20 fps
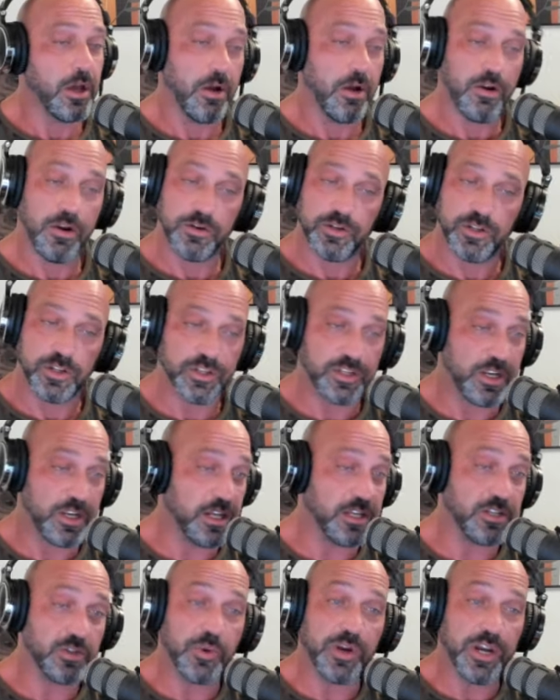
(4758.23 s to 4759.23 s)
It
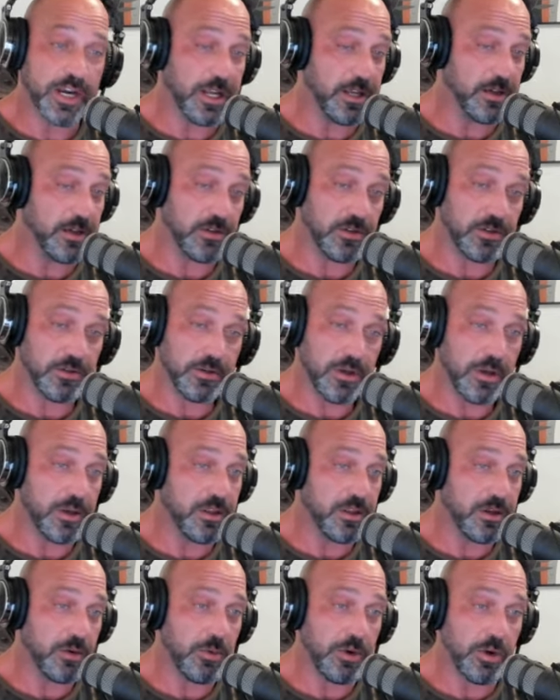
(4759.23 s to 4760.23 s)
is what it is. I
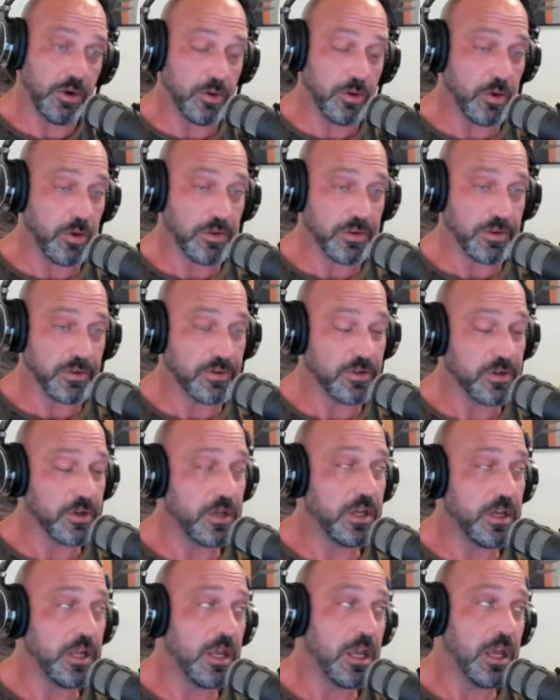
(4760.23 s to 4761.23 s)
think we all know this.
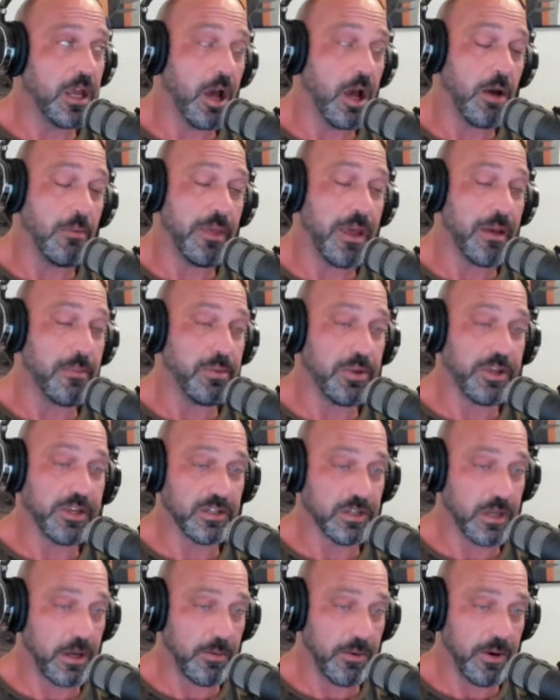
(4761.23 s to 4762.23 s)
That place,
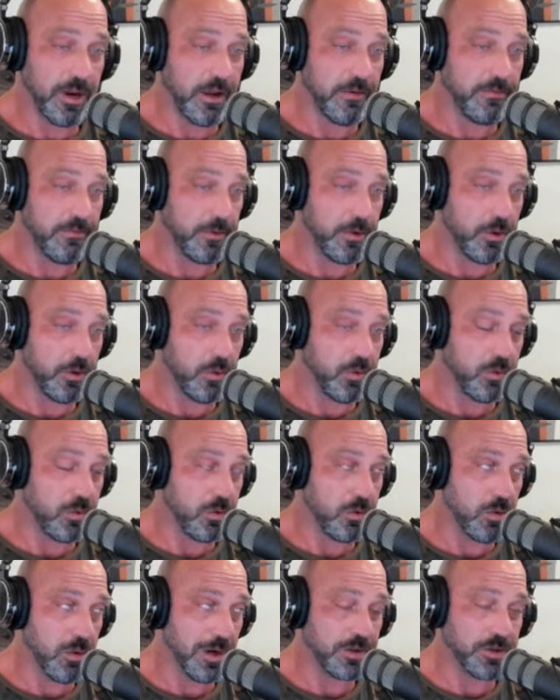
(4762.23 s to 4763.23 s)
I would have no
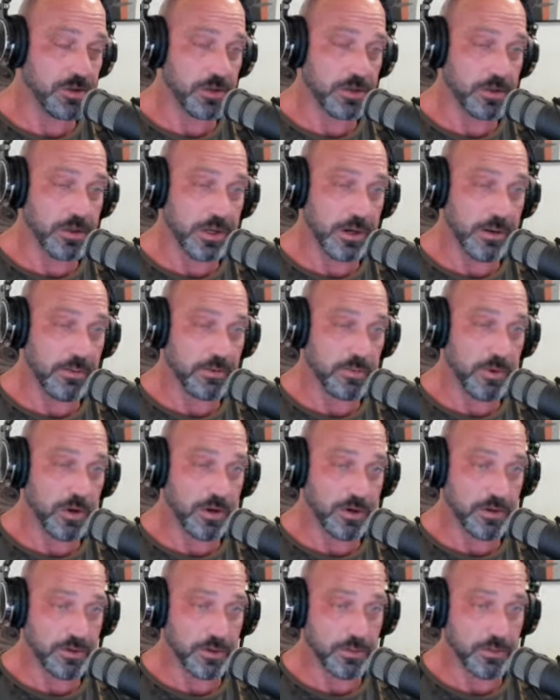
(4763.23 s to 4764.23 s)
question that I was
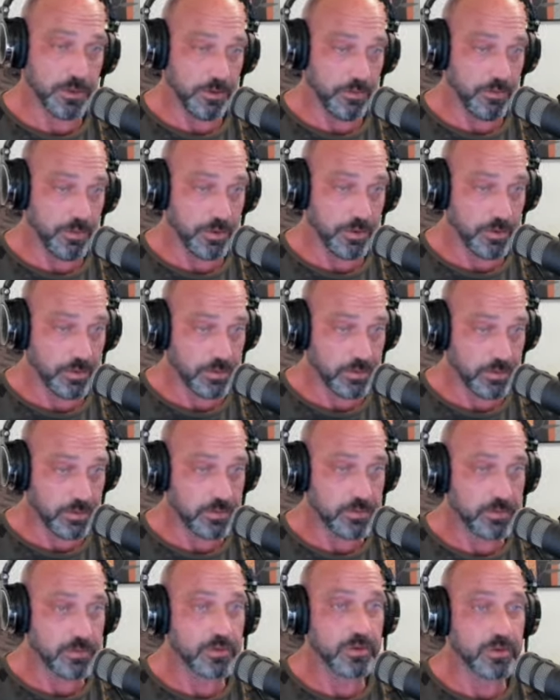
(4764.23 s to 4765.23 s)
buying something real.
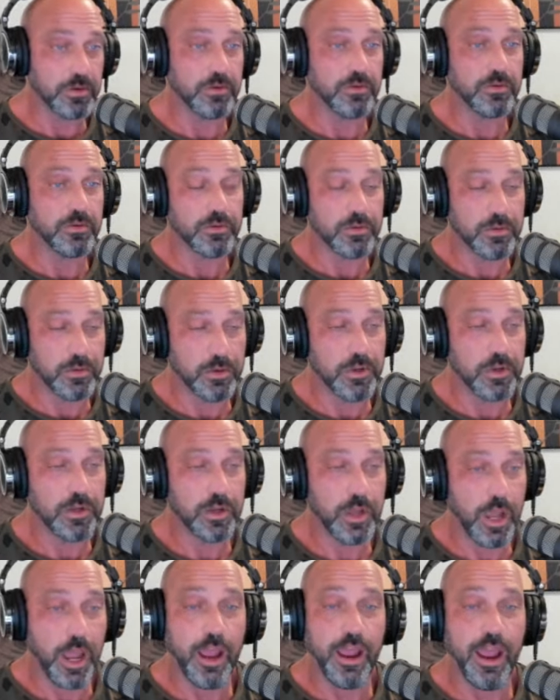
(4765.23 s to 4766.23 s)
So
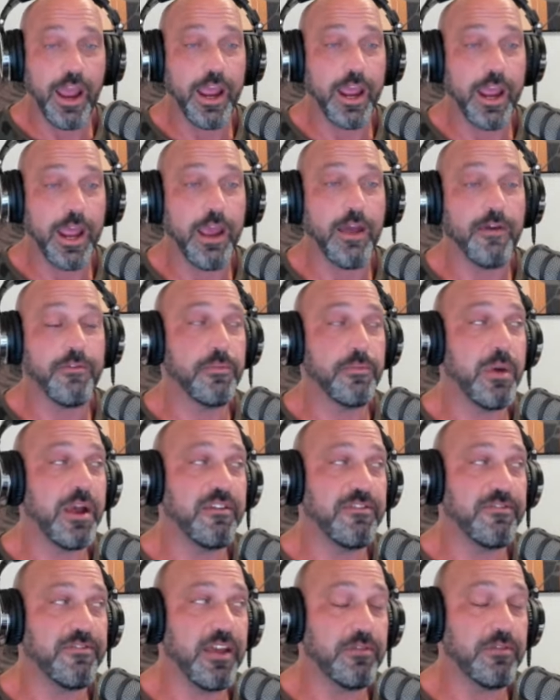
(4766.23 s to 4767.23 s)
I have my
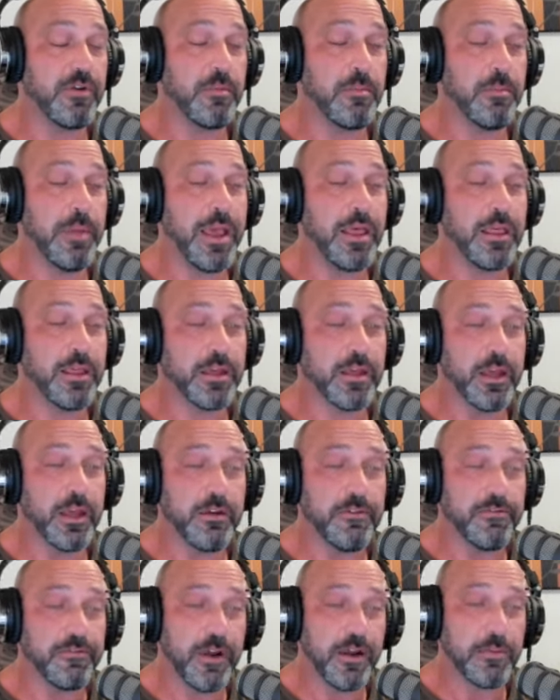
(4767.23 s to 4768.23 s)
favorite malachite,
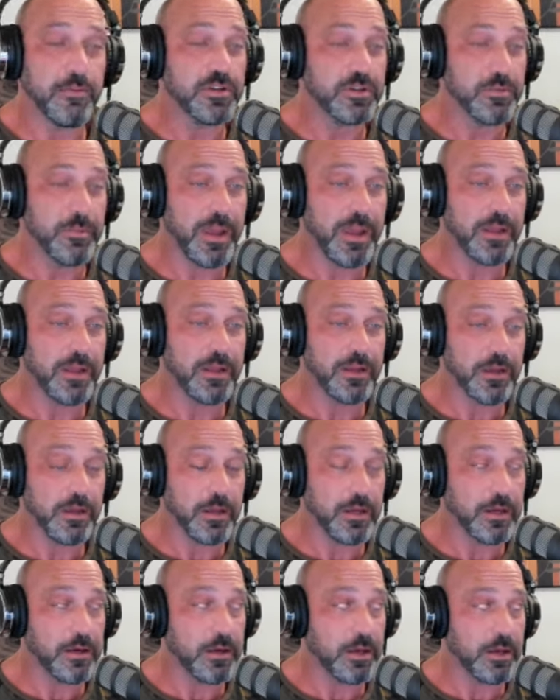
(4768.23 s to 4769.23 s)
fibrous
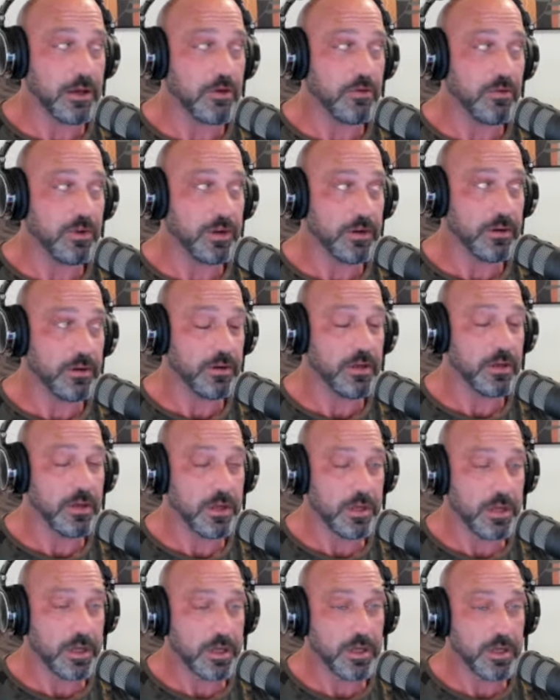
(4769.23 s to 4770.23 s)
malachite, green
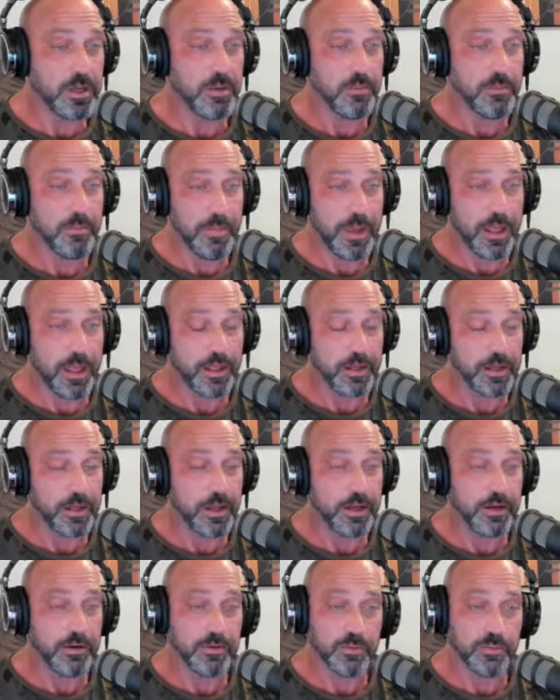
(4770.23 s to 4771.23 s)

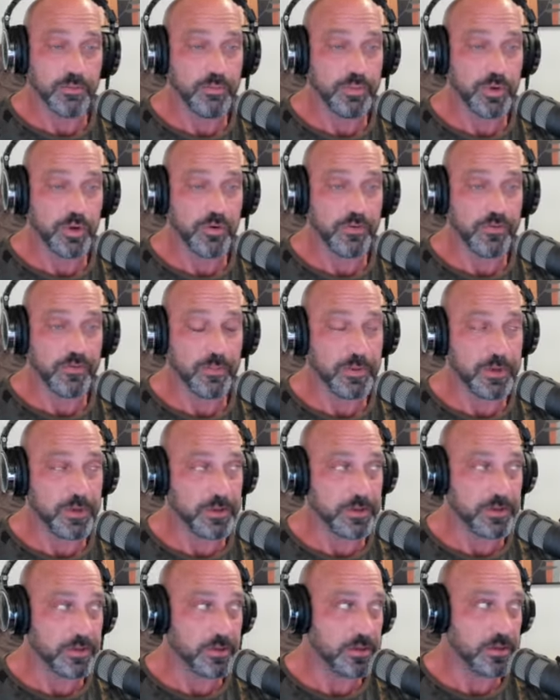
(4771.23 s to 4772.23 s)
malachite. Beautiful
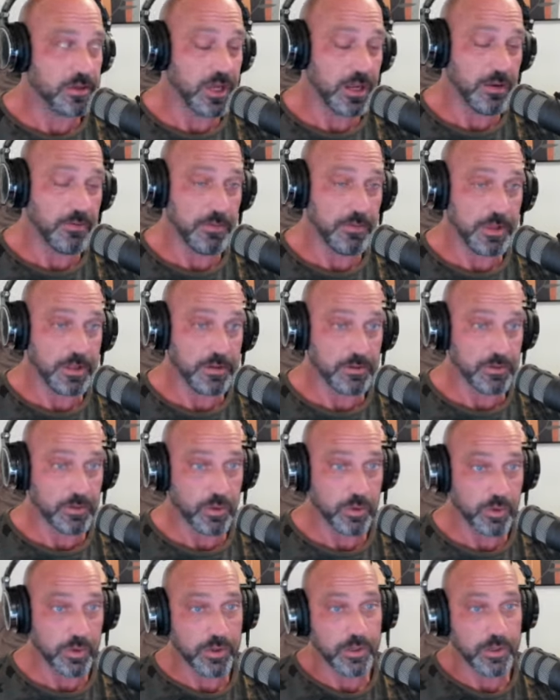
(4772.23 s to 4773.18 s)
piece. Came from that store.